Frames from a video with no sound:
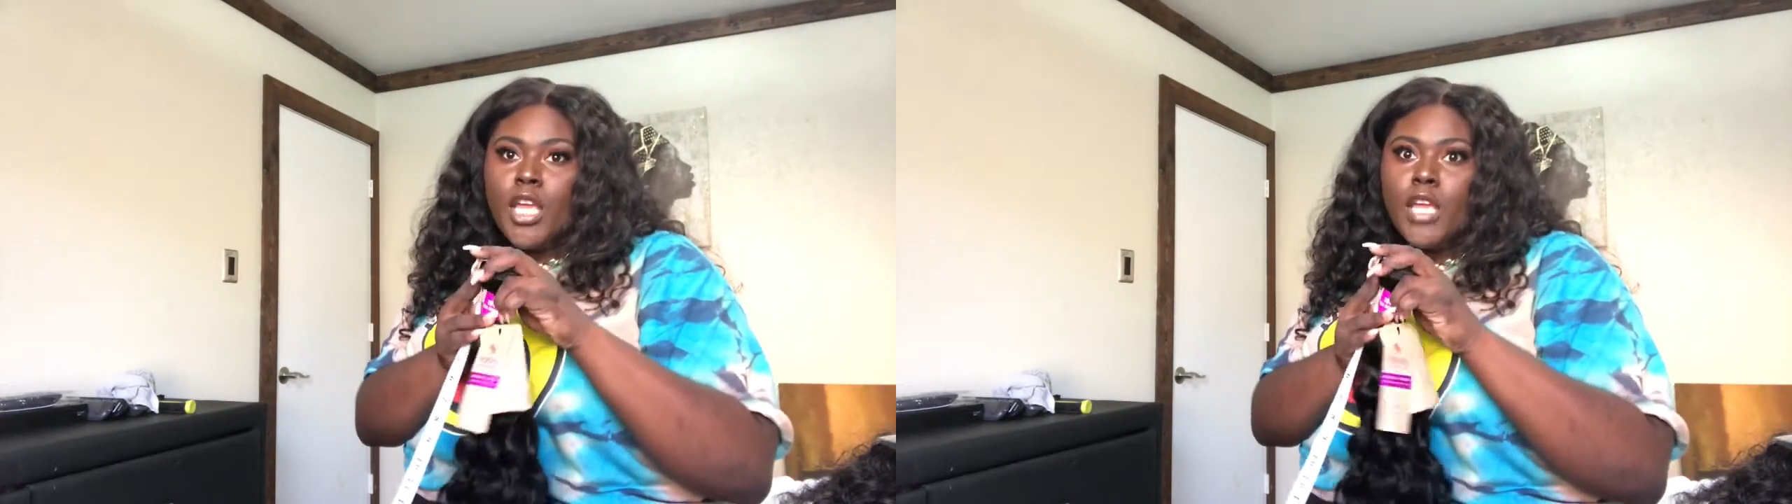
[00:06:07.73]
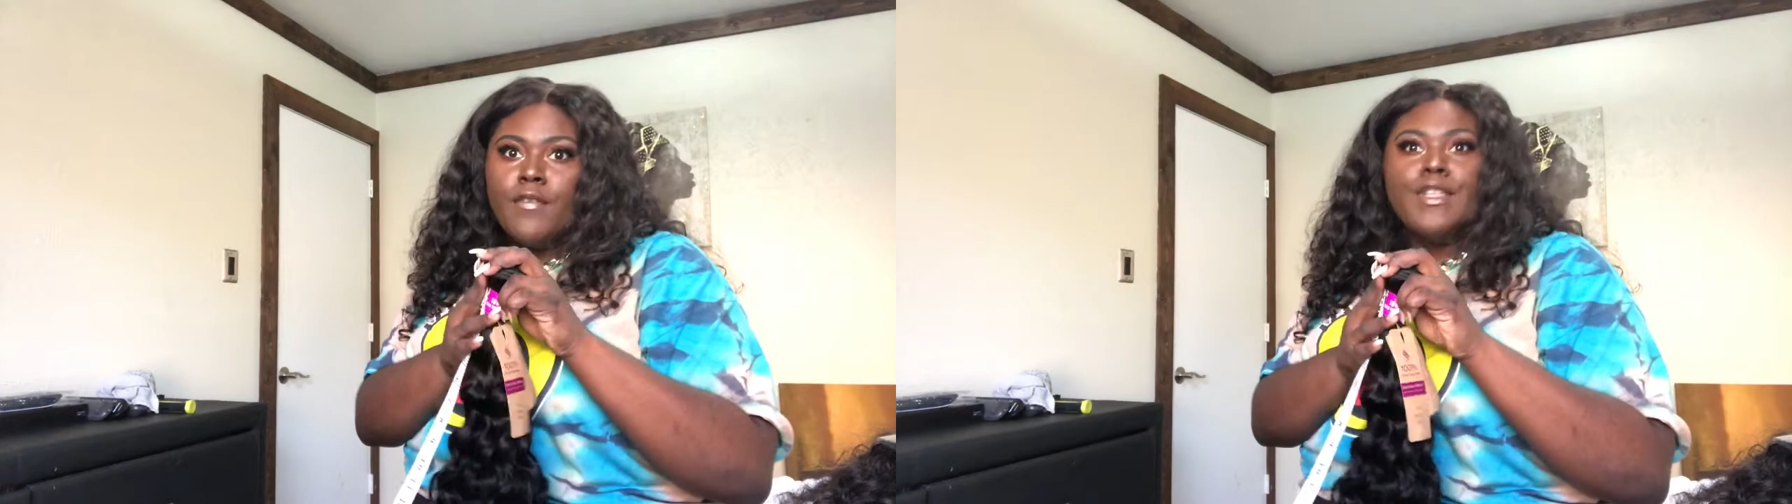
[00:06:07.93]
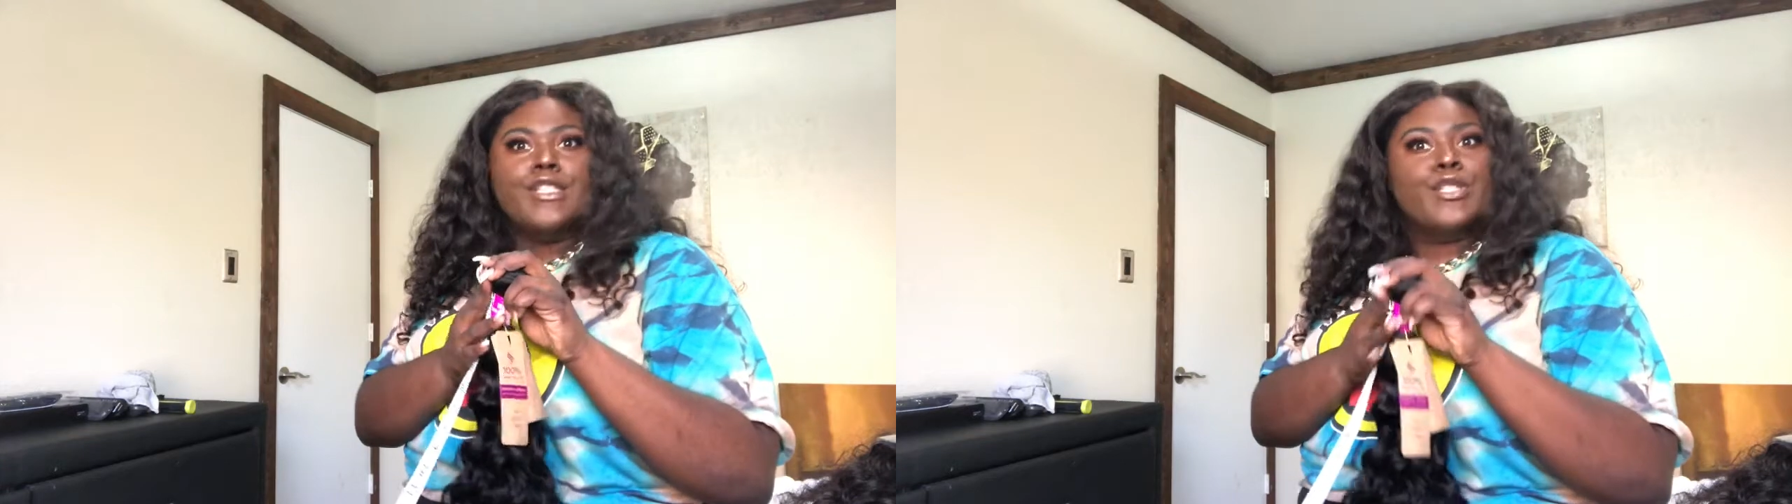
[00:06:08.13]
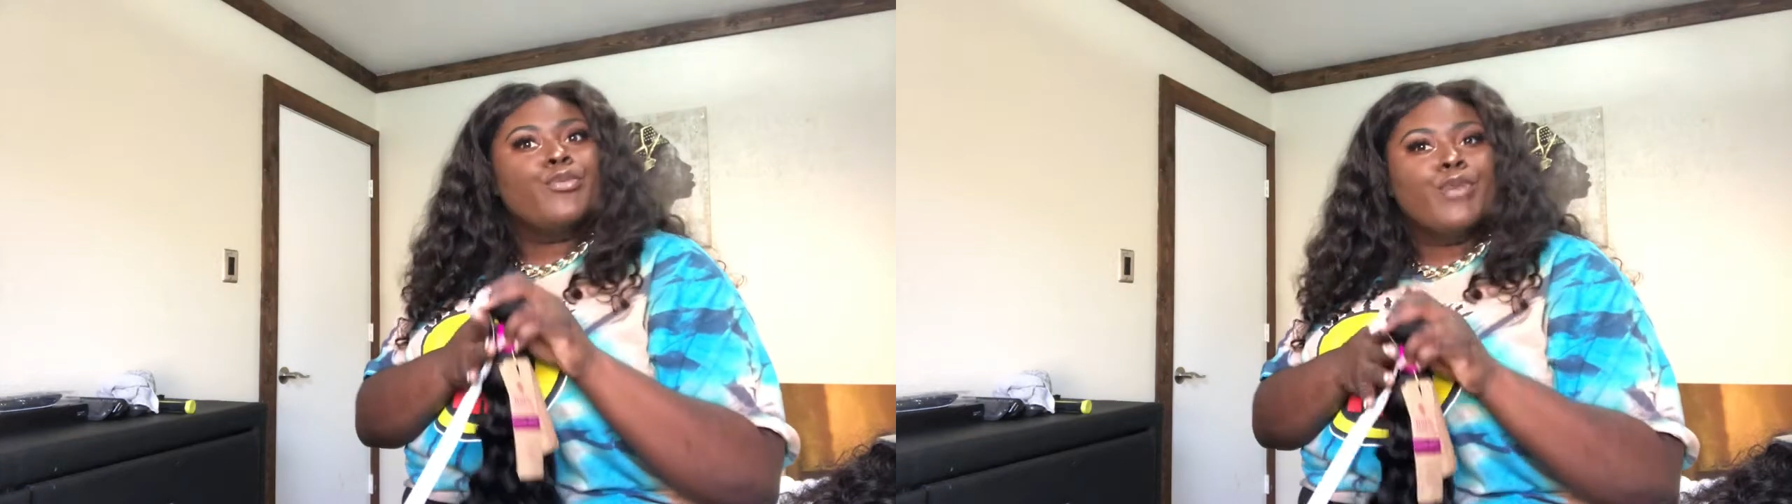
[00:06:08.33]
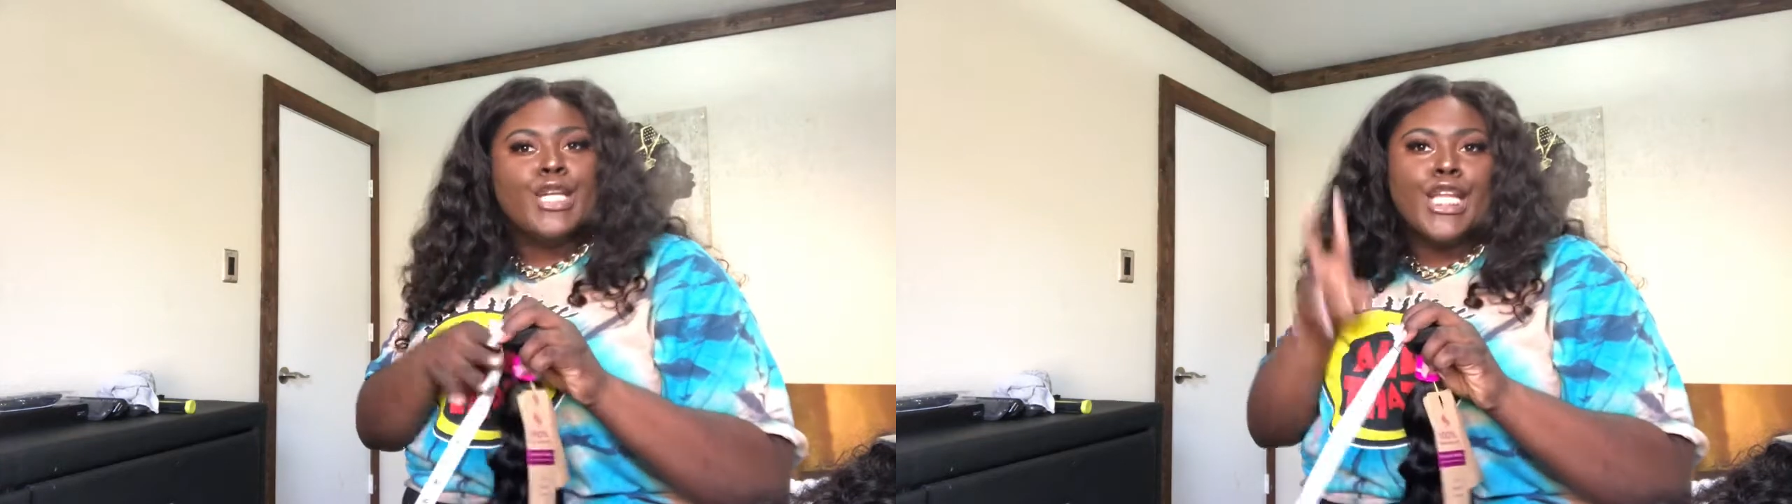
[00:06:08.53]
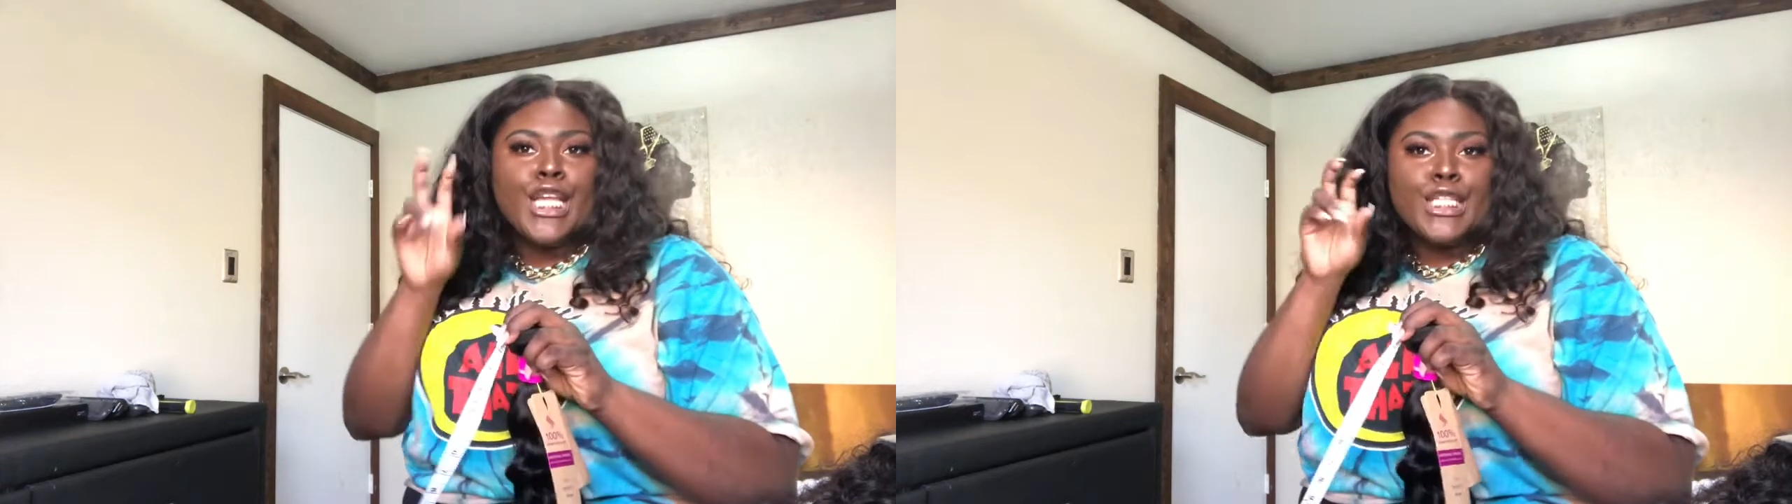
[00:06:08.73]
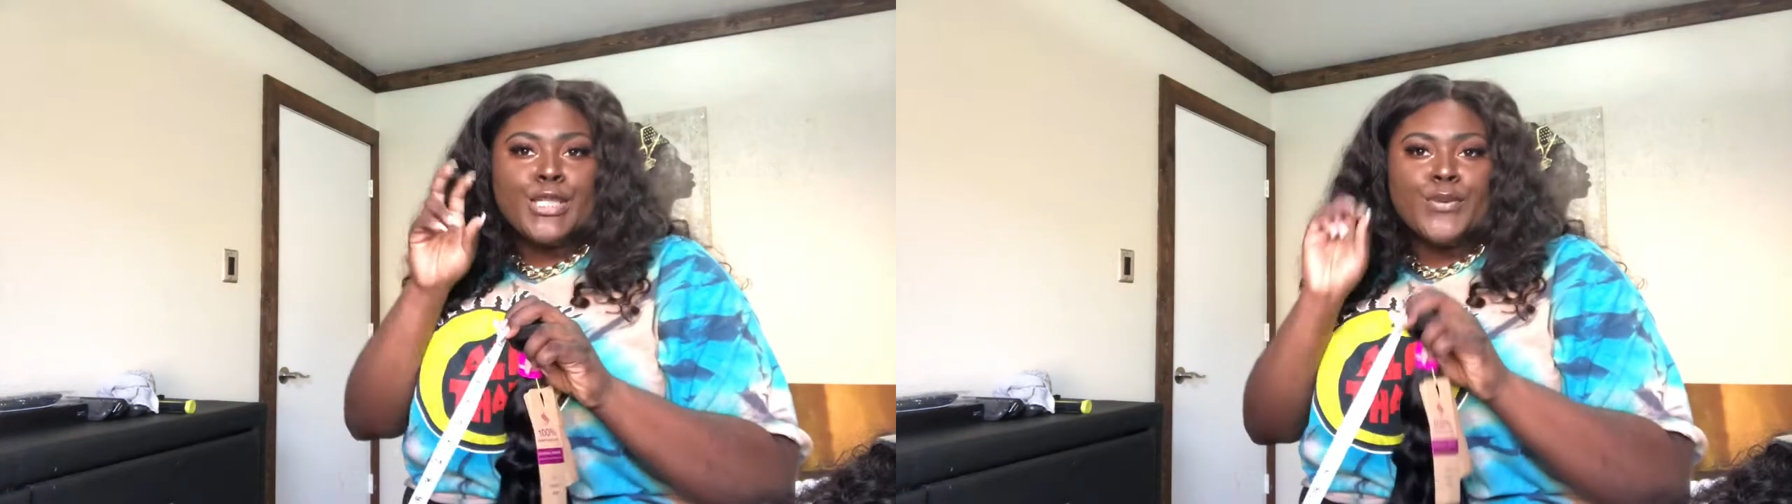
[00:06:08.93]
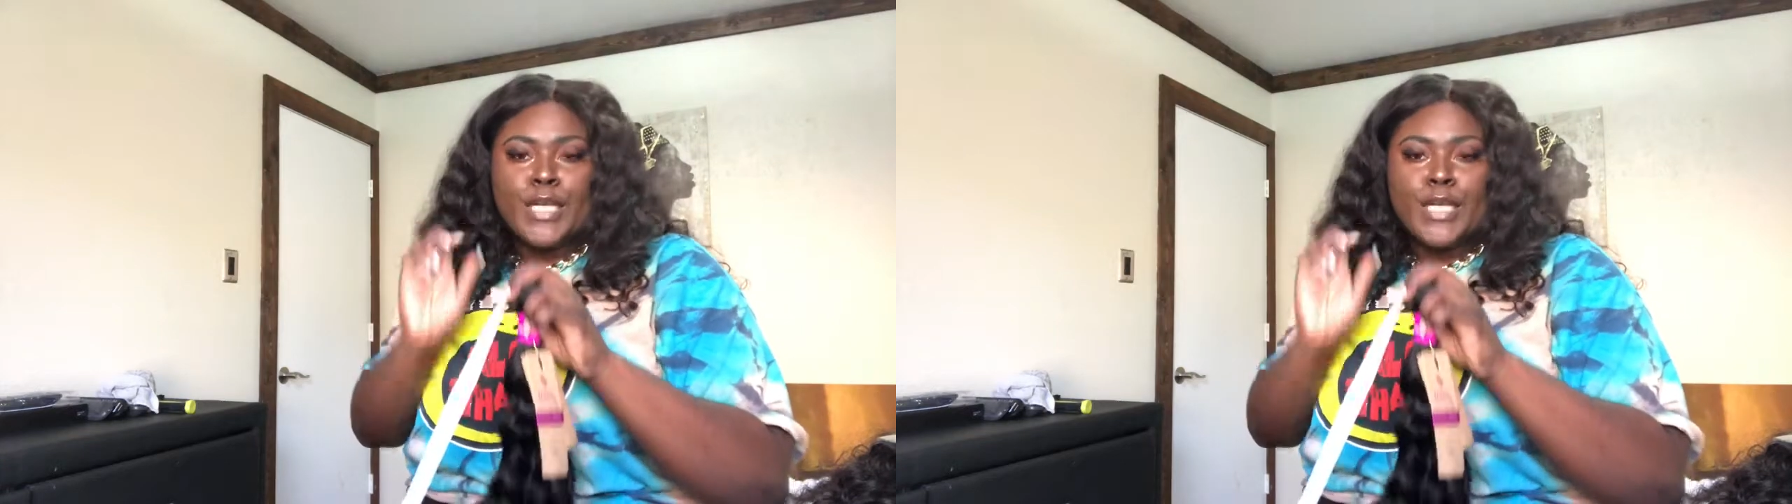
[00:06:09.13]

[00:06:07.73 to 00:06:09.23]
if it's 22